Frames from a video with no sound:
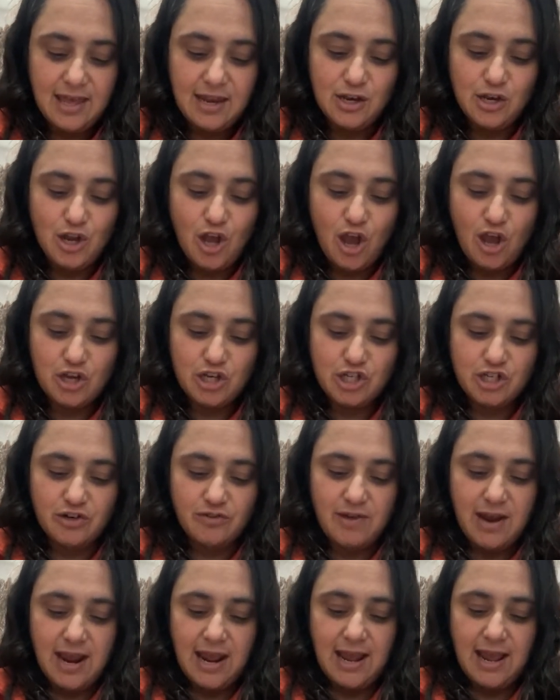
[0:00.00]

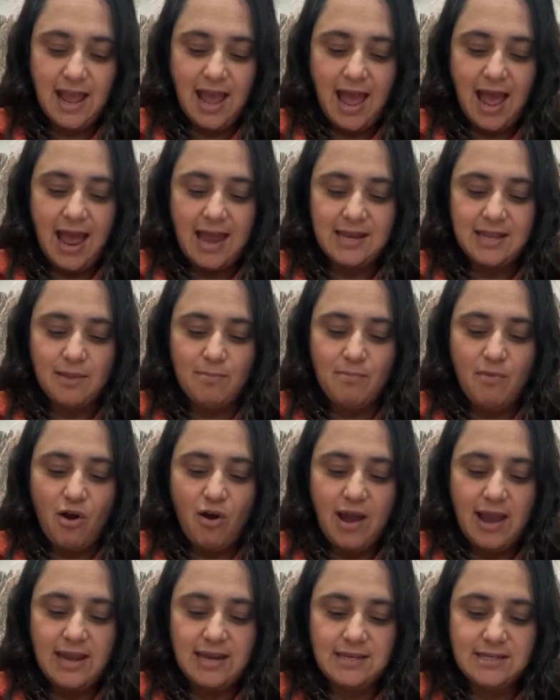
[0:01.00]
nurturing and the
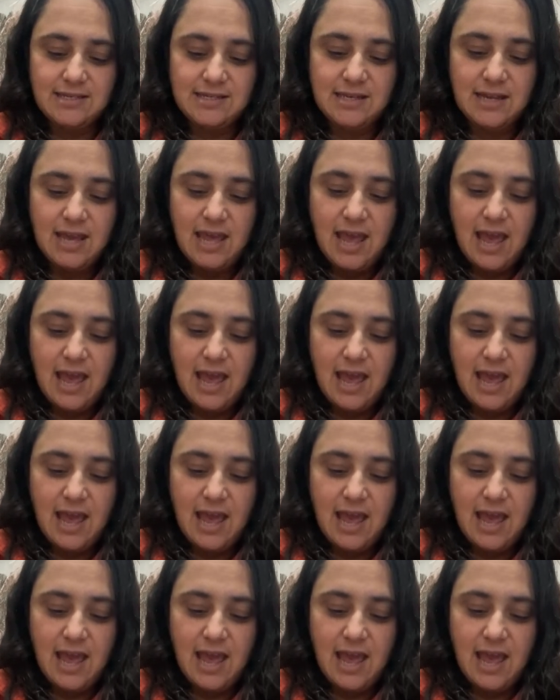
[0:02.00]
mind,